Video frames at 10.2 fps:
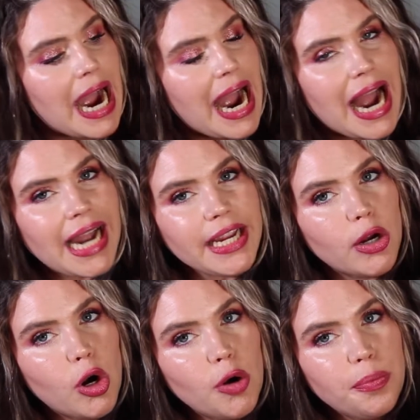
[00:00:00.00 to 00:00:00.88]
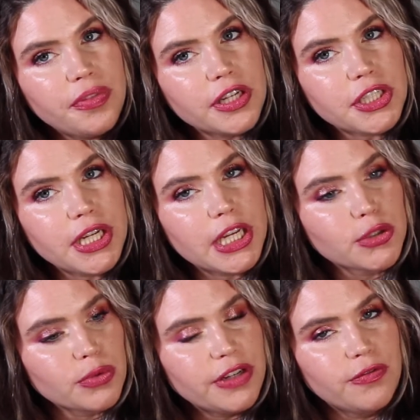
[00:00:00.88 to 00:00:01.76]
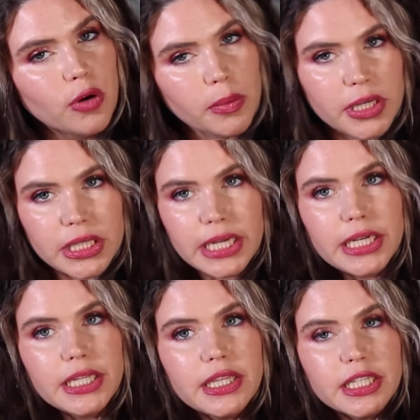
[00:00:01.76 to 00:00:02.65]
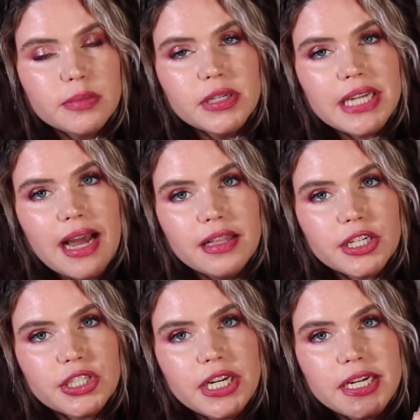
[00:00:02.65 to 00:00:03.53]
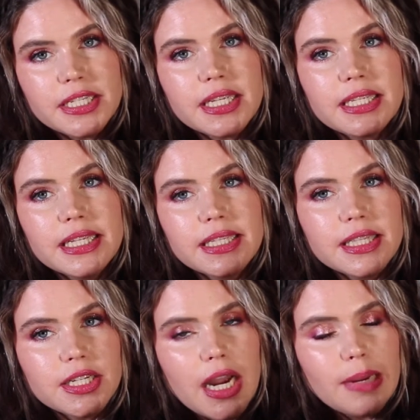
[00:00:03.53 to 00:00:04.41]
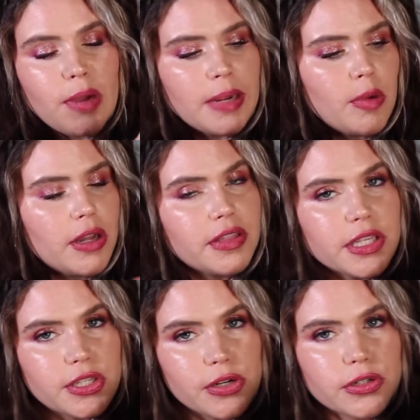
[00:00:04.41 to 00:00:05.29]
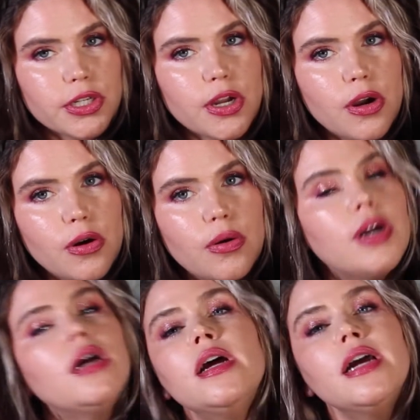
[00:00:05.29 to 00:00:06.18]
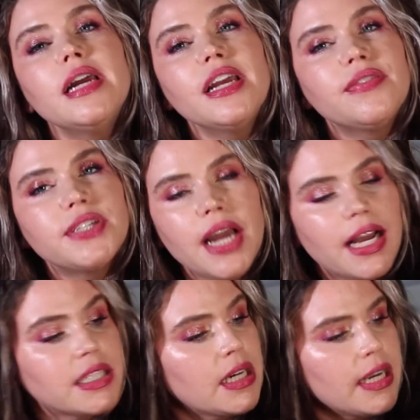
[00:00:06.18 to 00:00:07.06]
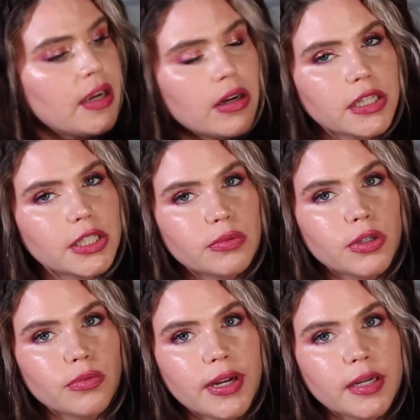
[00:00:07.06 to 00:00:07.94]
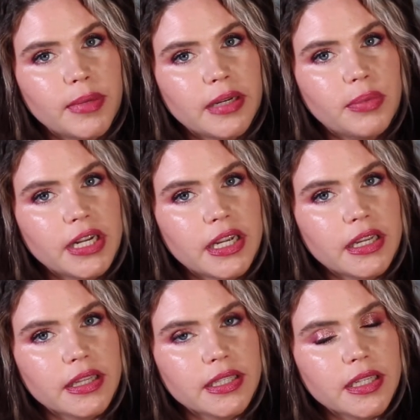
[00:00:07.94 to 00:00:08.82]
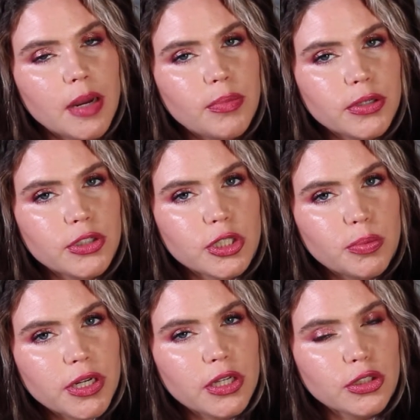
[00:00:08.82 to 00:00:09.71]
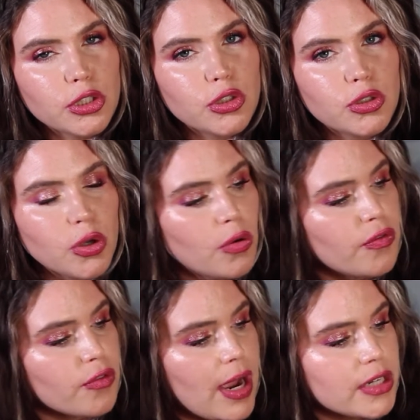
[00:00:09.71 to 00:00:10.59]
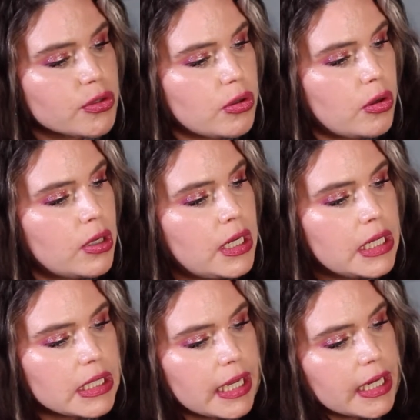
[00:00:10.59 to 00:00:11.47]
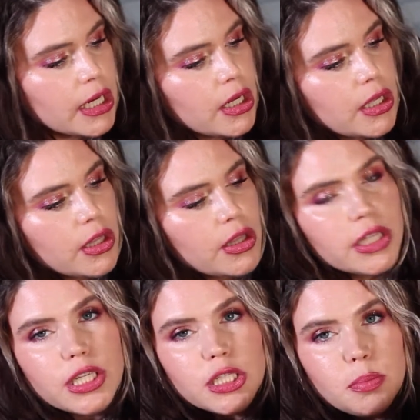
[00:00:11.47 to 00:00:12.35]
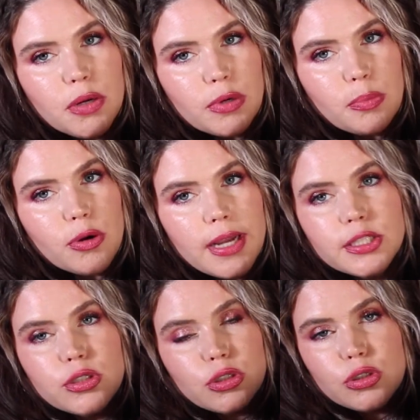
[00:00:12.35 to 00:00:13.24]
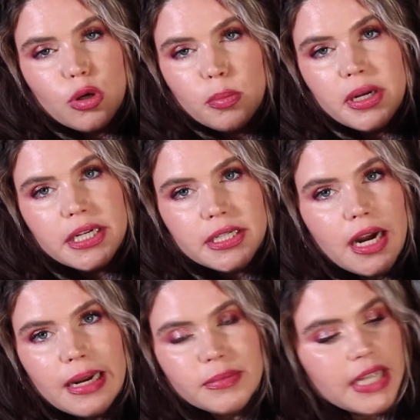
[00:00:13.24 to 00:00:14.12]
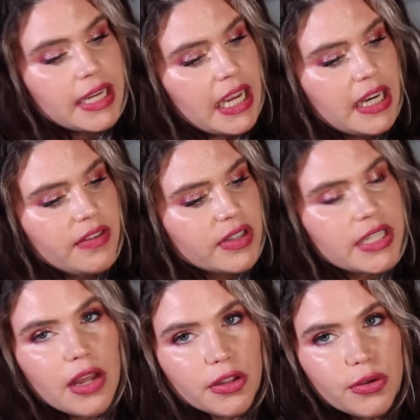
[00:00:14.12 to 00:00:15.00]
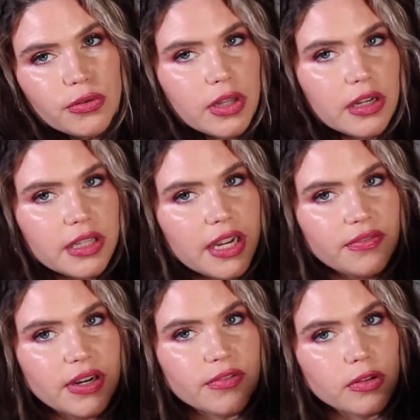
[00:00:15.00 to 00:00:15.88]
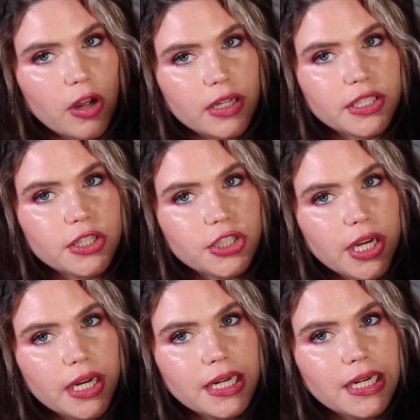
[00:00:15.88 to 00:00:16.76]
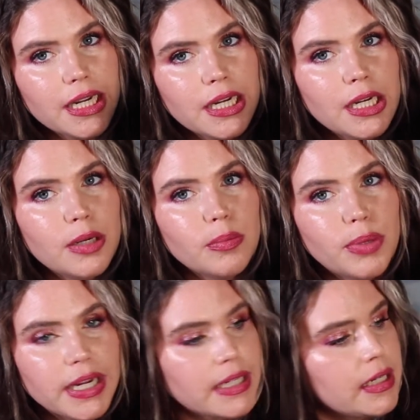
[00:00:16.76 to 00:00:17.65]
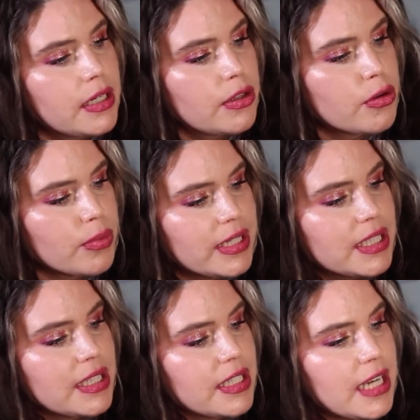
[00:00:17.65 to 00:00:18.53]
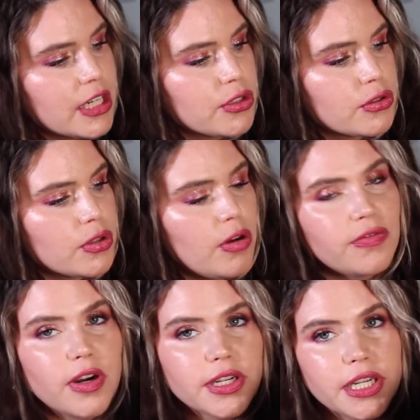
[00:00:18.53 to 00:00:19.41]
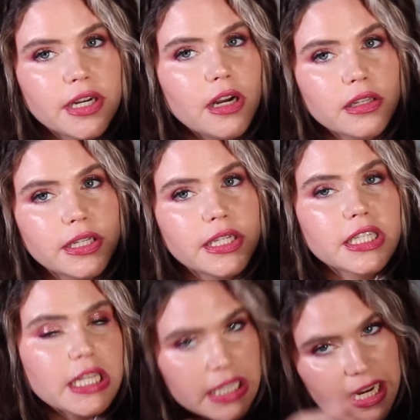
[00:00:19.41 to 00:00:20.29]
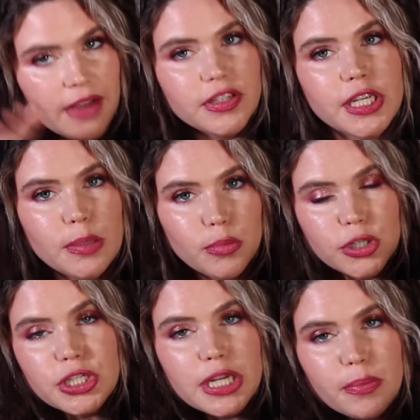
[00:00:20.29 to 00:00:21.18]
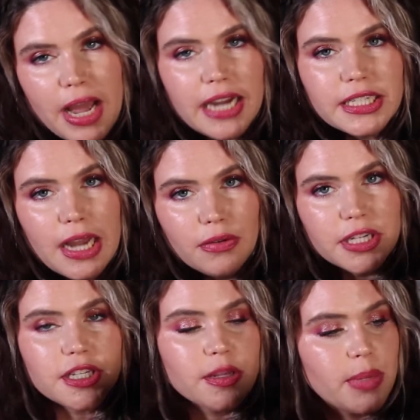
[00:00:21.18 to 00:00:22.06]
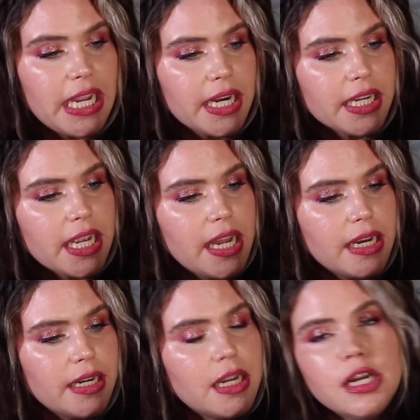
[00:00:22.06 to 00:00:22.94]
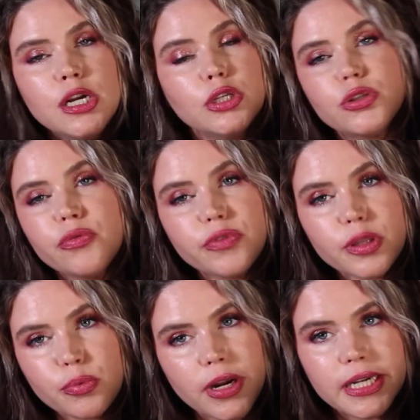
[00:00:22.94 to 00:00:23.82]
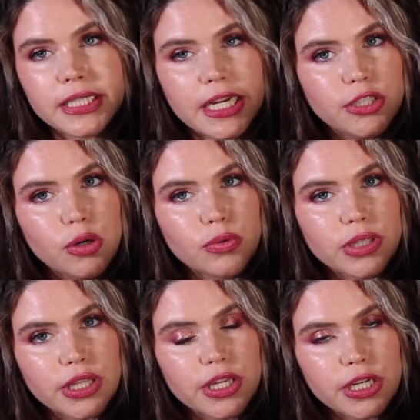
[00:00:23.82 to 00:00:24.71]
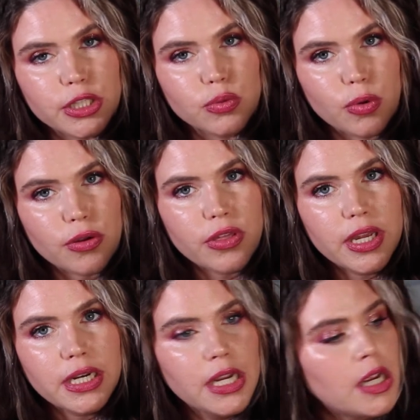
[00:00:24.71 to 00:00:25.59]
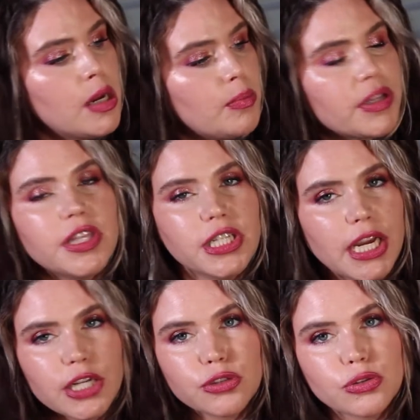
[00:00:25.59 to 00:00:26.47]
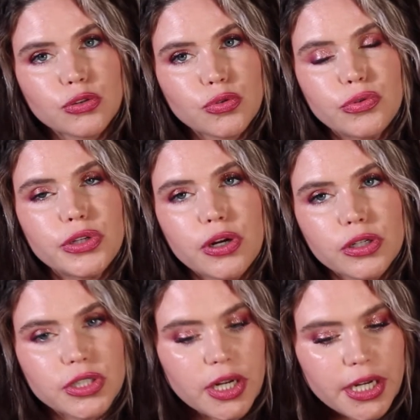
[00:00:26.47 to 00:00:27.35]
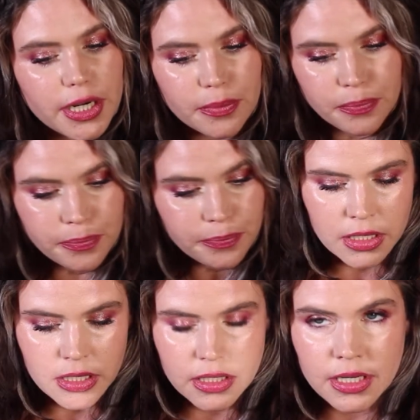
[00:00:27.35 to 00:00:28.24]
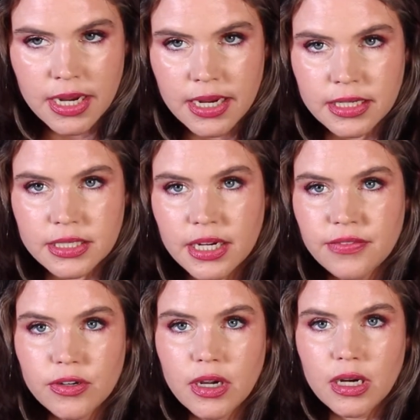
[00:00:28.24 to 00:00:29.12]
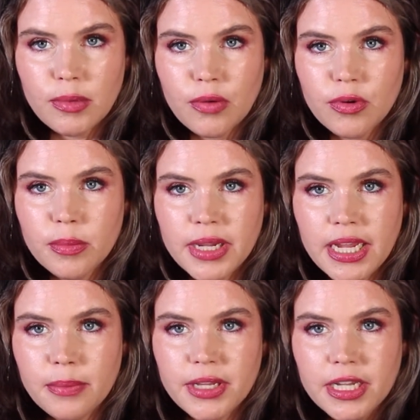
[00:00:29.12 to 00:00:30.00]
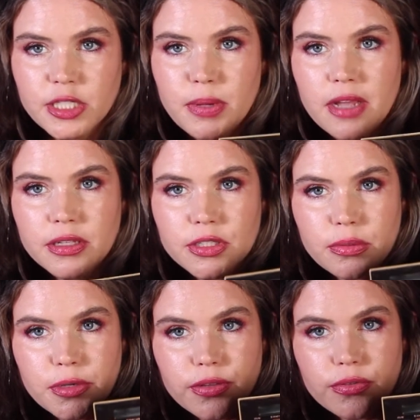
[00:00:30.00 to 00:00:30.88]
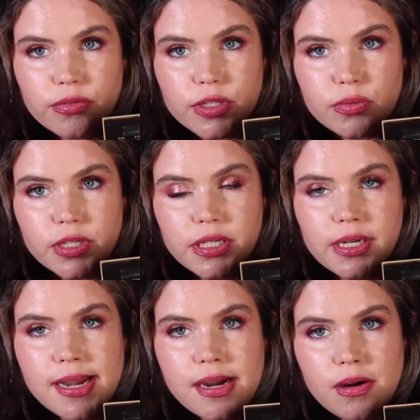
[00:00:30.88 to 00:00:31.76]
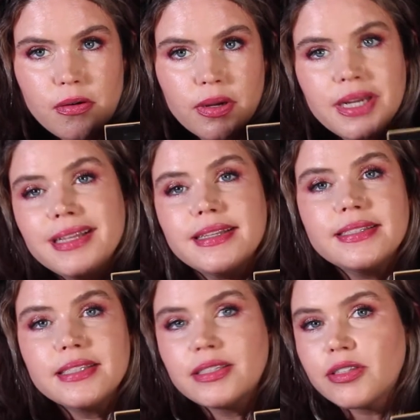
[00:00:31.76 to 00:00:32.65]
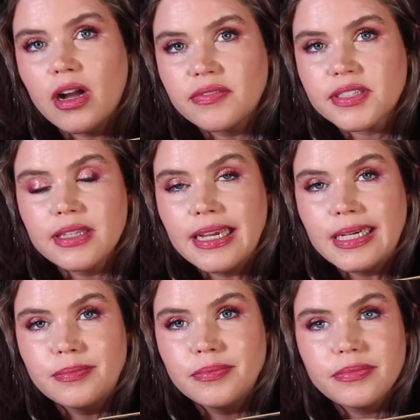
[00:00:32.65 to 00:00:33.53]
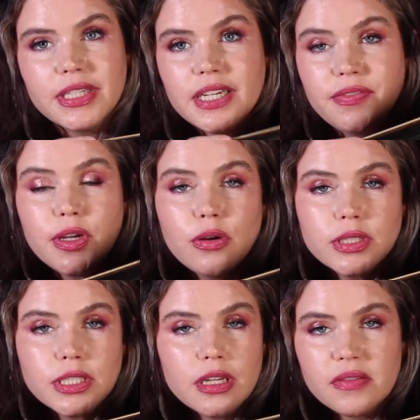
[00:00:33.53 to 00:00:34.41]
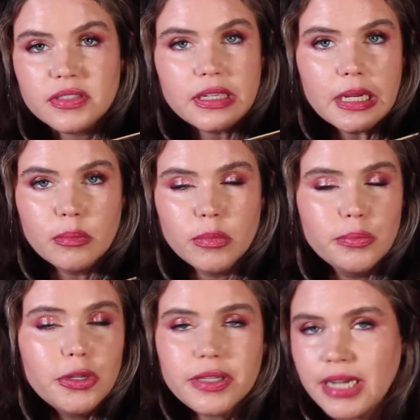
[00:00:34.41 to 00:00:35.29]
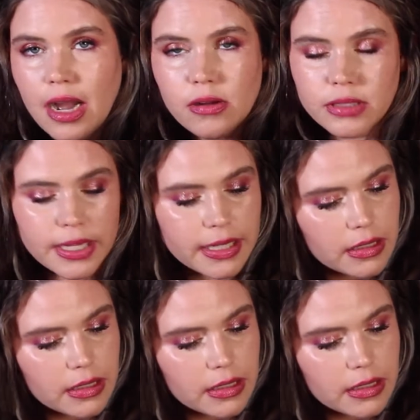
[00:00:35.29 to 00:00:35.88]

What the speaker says: I hope that she has reformulated these metallic shades since the time I bought this years ago. If she hasn't, I honestly wouldn't recommend picking this up just because it's so fragile. Like, this has been repressed so many times, I can't even tell you. Luckily, I've never lost a shade, but the reason the texture's all funky and ugly is because I have to keep pushing it back down into the pan again. So for the price, I don't really think it's worth it, but the textures truly are stunning. Next, I forgot about one of my ABH palettes, so I'm gonna throw this one in now. This is Soft Glam. If you own Soft Glam, pull it out. Like,